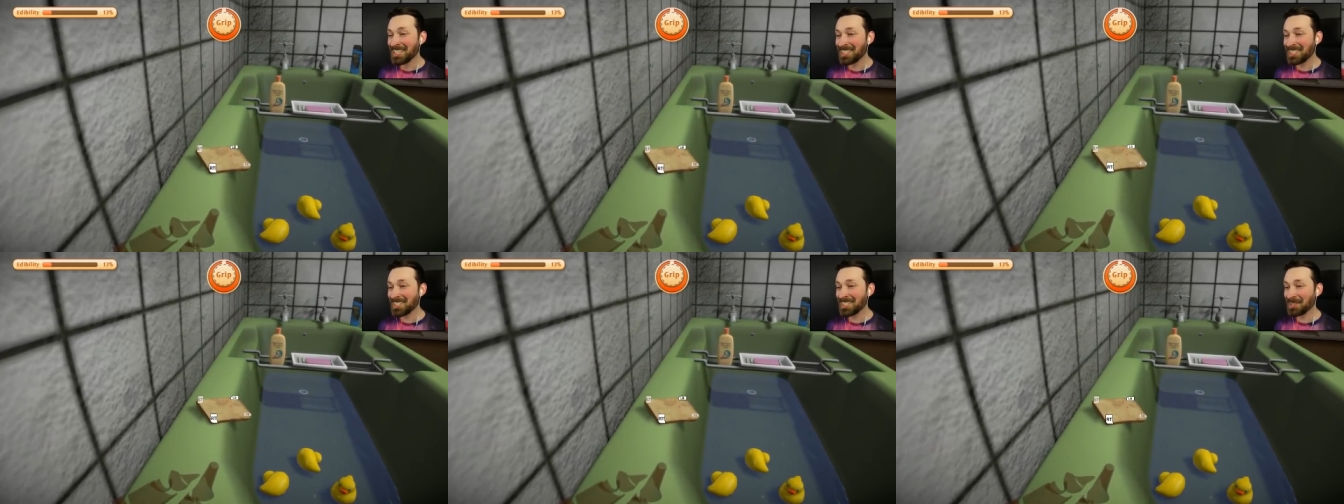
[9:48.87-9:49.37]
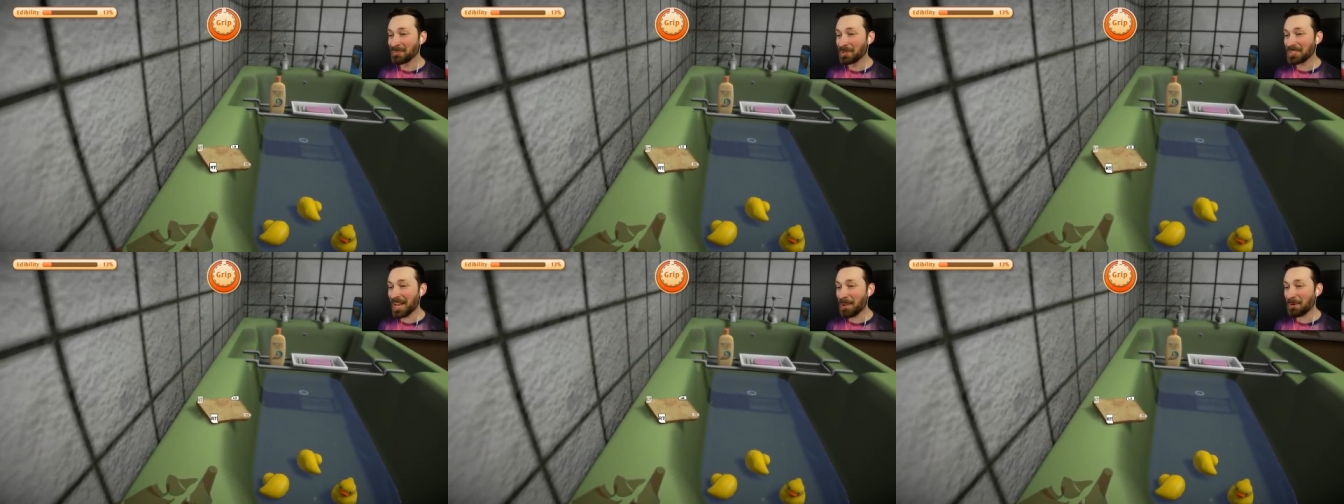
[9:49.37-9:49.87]
this isn't the
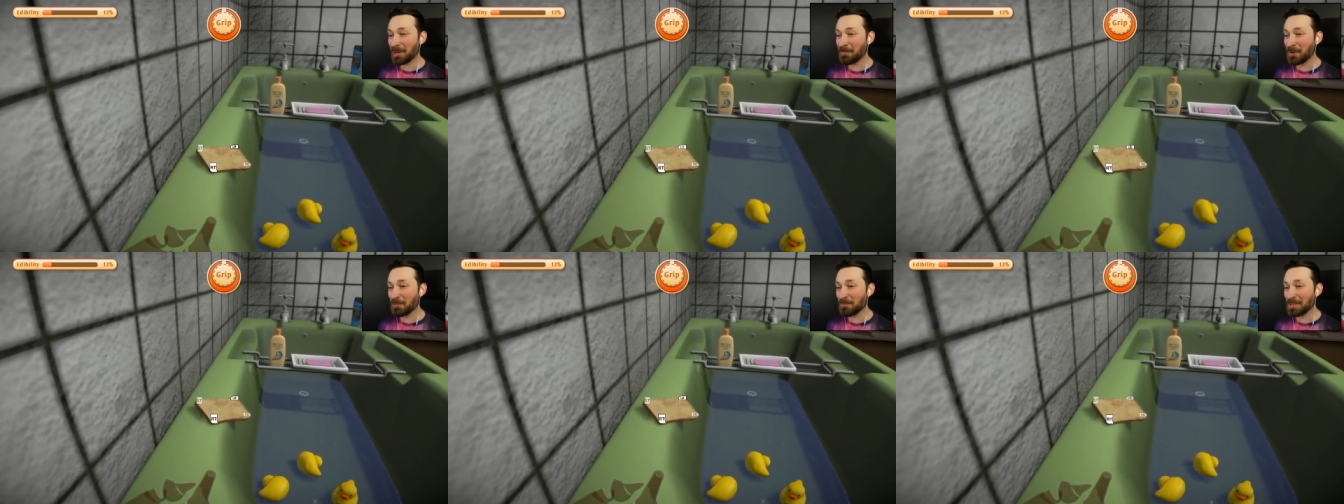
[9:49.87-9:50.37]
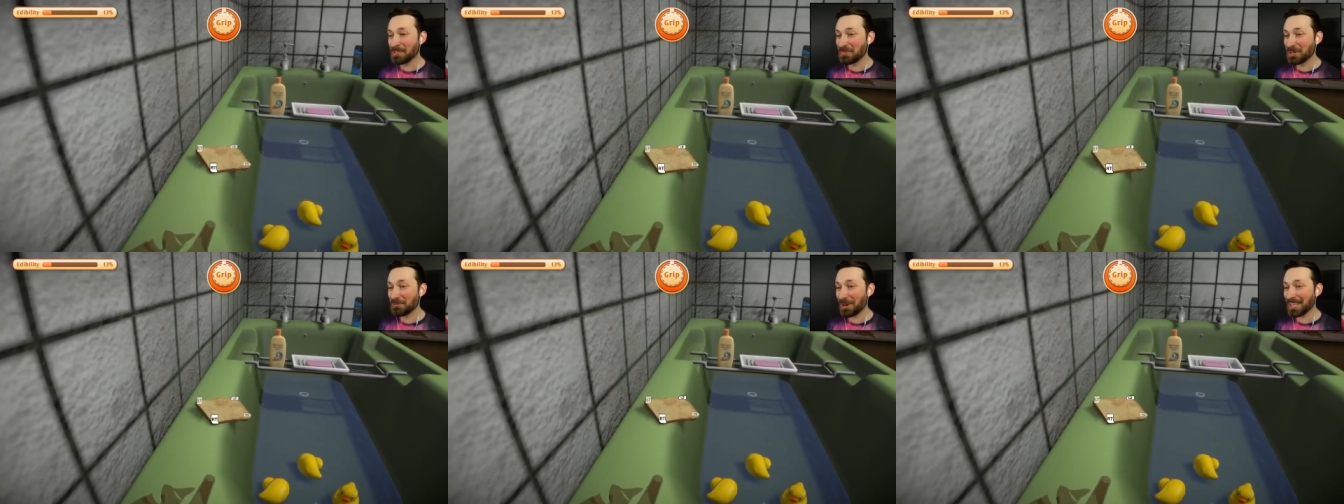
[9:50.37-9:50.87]
most epic movement,
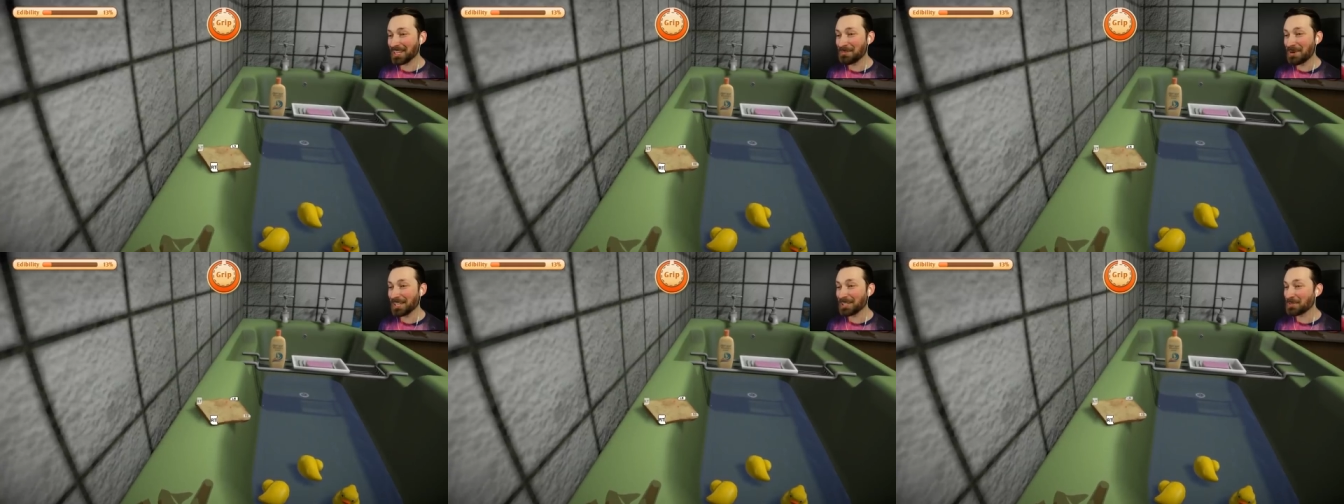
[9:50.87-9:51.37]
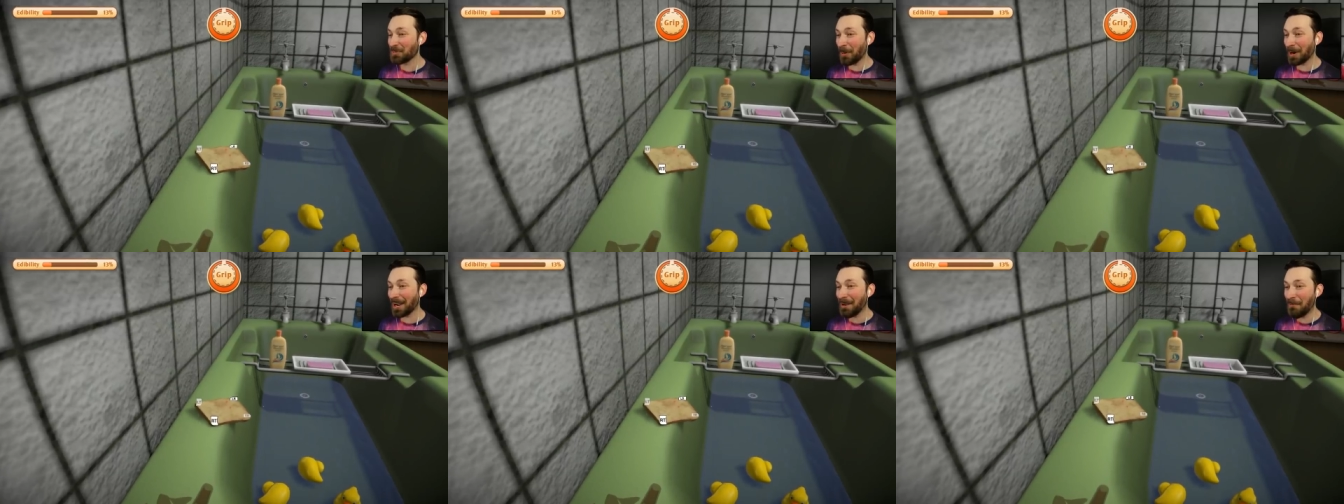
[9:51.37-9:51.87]
but if I can make this
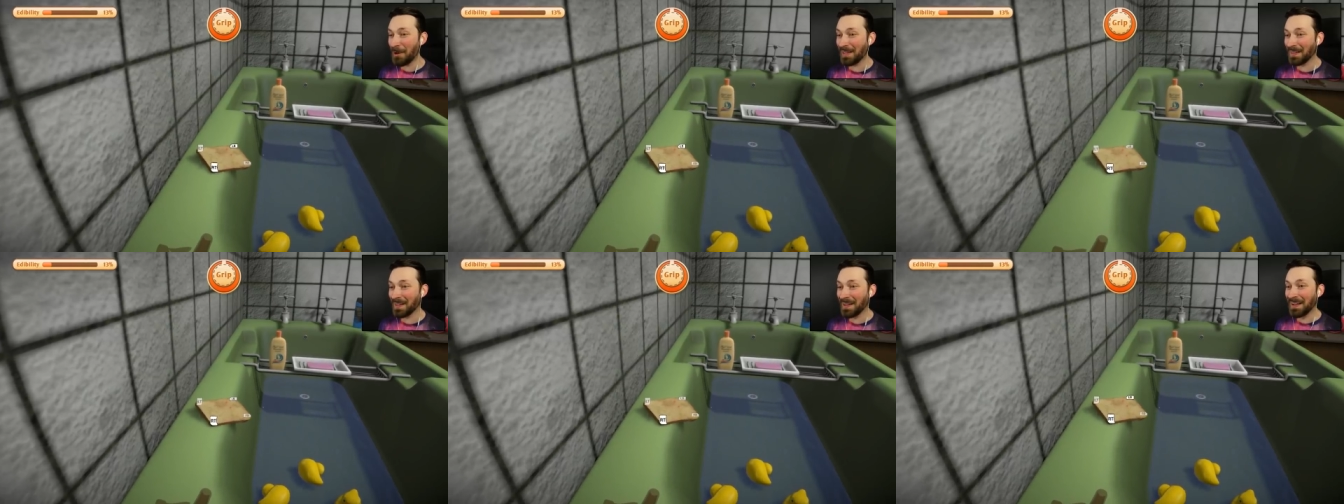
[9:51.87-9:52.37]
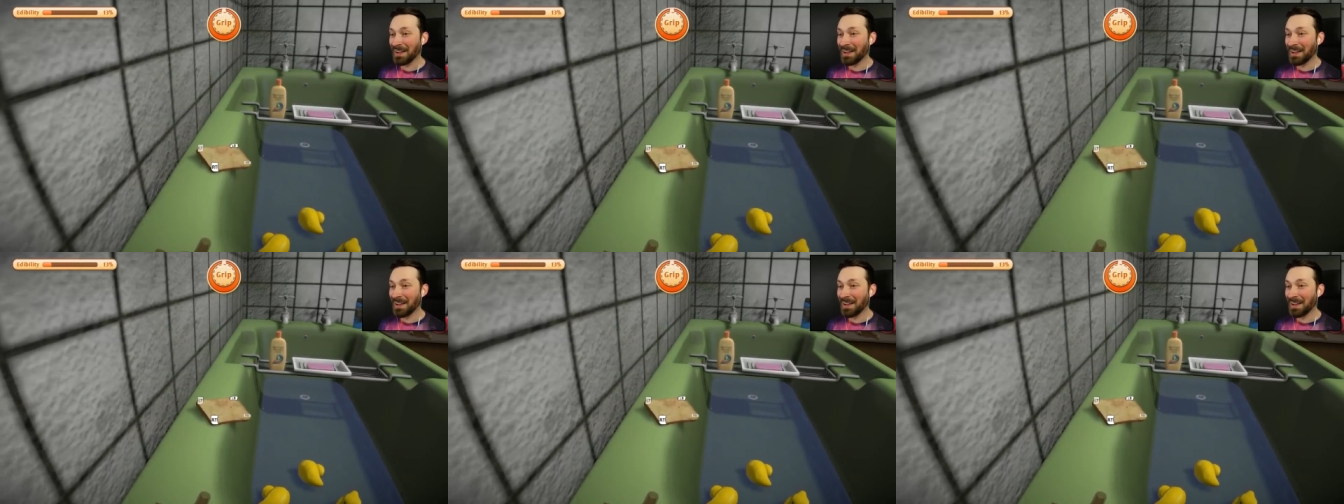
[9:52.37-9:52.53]
work, I will.